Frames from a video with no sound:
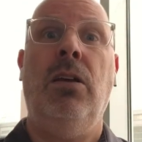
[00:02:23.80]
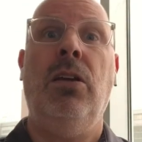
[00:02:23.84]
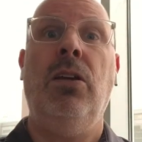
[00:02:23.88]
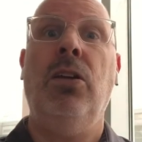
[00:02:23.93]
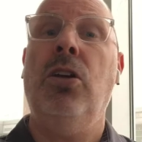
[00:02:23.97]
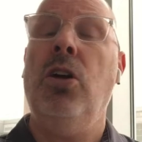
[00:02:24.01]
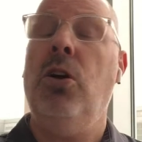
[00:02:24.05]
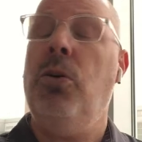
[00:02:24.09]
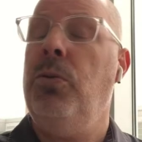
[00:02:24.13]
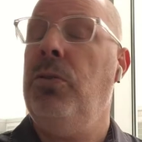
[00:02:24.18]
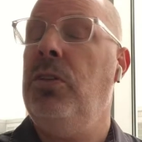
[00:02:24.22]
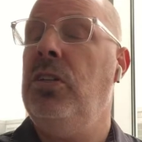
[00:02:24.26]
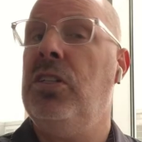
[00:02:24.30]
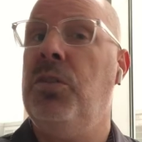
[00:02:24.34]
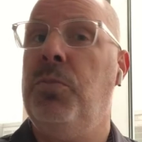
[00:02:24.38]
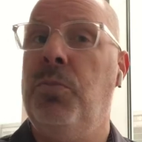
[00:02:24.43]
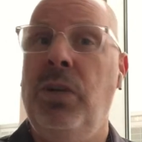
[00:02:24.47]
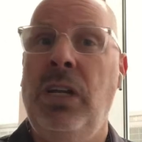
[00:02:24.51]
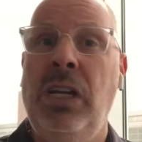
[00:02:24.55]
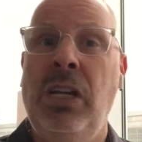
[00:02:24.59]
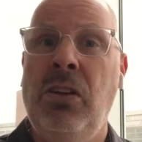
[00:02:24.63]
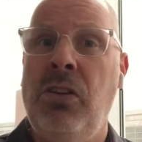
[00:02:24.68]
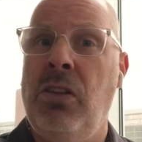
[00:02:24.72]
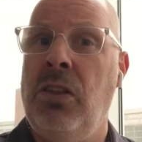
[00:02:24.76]
Go in the
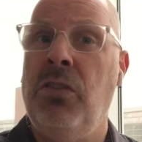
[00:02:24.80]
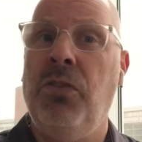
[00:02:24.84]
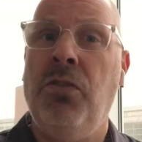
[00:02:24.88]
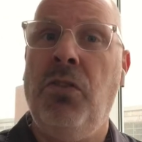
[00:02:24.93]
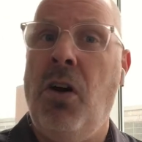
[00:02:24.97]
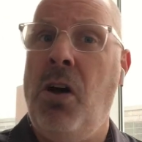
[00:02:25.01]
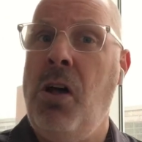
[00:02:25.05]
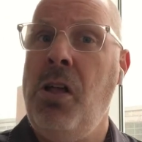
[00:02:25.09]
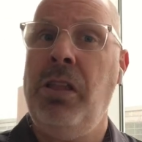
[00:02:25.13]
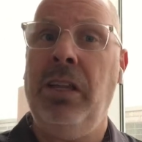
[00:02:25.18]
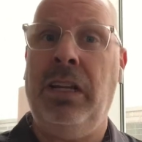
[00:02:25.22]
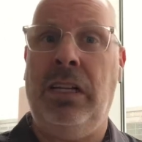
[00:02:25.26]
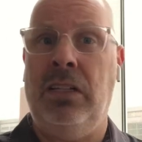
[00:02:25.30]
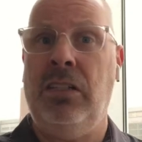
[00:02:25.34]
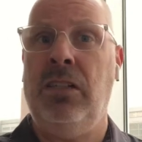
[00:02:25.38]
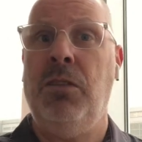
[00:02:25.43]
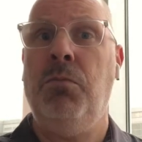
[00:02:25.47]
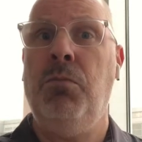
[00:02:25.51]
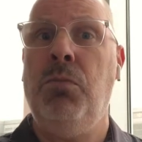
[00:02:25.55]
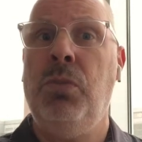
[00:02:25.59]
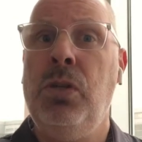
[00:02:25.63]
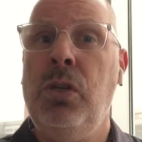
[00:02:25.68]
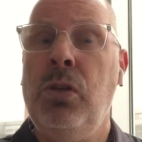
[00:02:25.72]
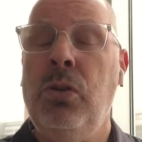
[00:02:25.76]
spring or the fall and it's
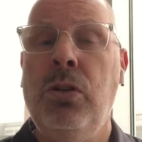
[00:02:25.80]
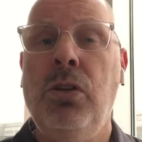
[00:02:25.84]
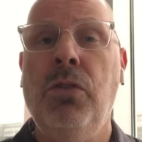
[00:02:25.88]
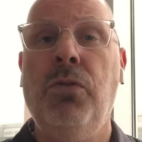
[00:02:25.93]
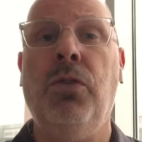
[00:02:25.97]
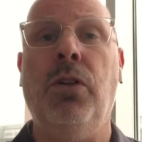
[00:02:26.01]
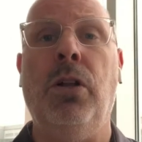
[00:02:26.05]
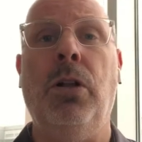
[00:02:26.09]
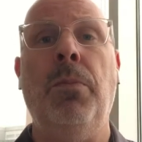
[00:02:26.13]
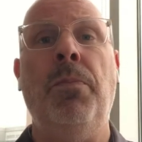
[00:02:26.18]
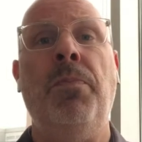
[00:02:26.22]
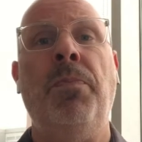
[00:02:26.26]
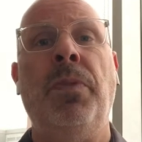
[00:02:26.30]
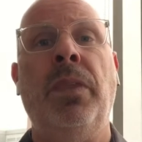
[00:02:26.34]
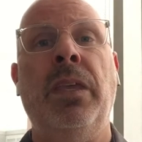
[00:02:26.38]
beautiful.